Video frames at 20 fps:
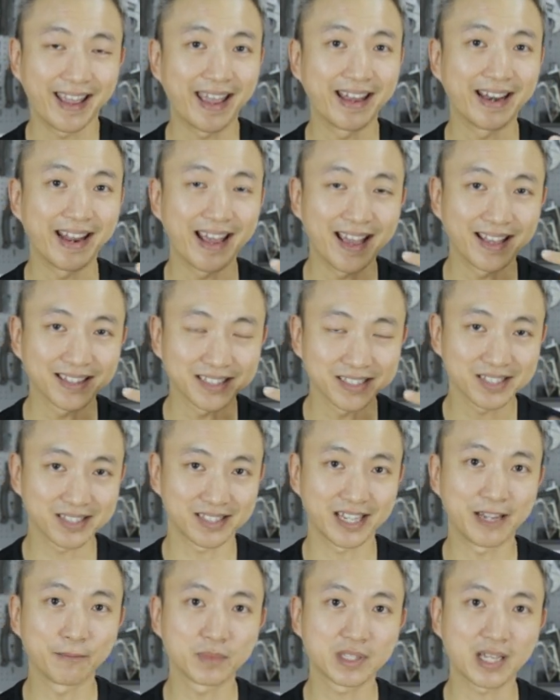and at the
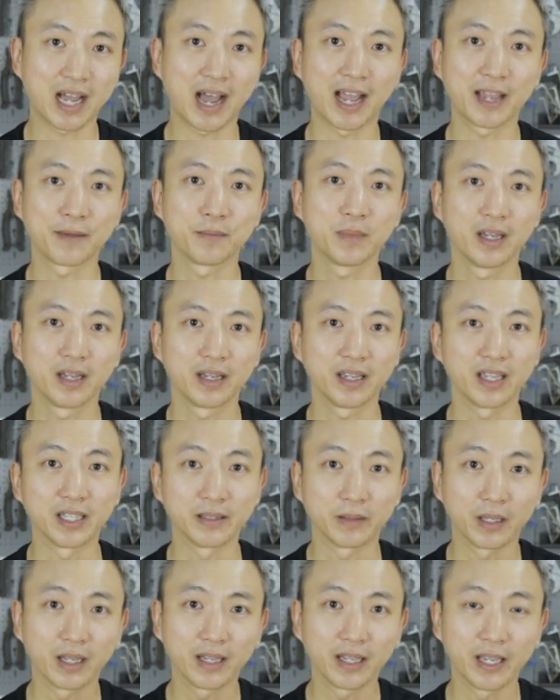same time,
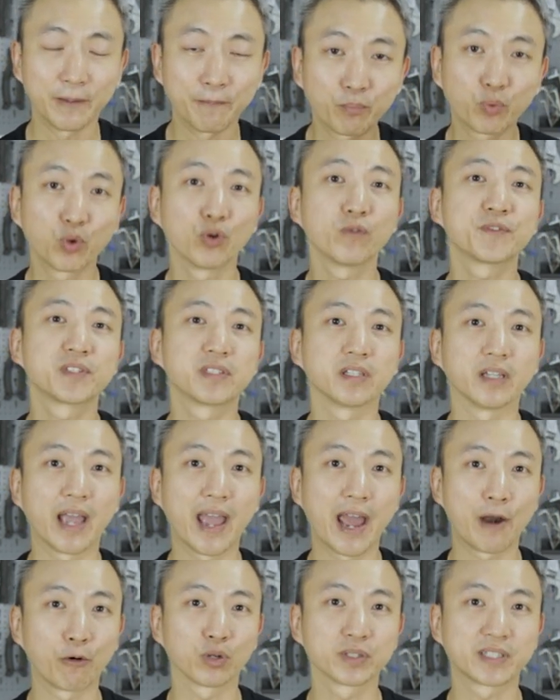it improves the
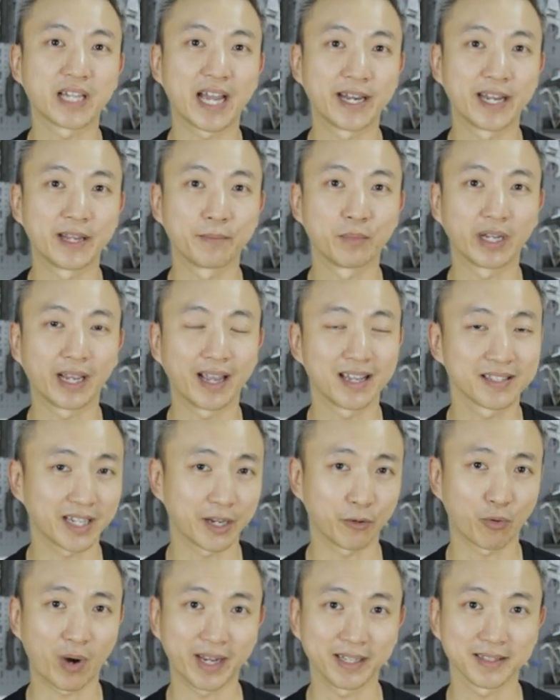aerodynamic as
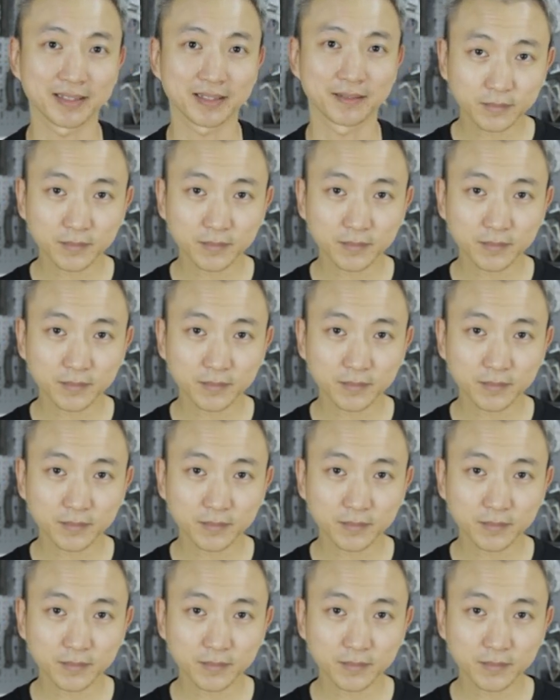I ride.